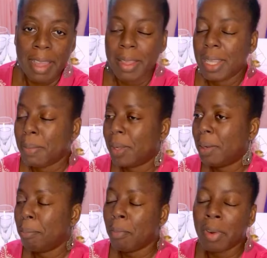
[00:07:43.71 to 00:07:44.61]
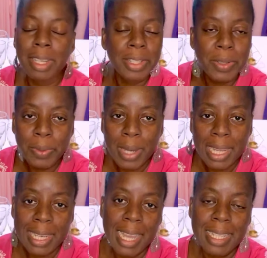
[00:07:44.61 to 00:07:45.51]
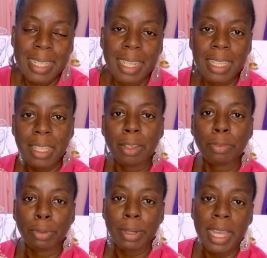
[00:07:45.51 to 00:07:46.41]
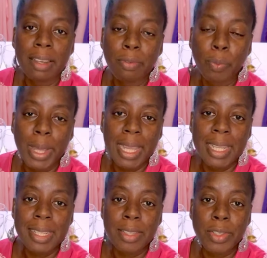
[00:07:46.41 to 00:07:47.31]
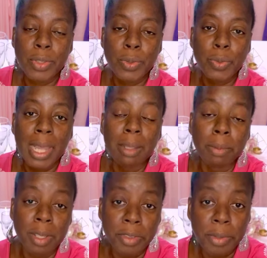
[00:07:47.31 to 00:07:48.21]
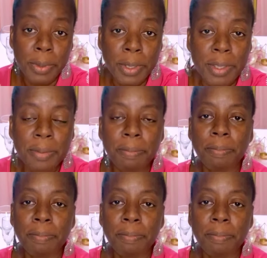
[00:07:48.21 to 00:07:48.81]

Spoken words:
I think about it morning, noon, and night, and I think of creative ways to help customers.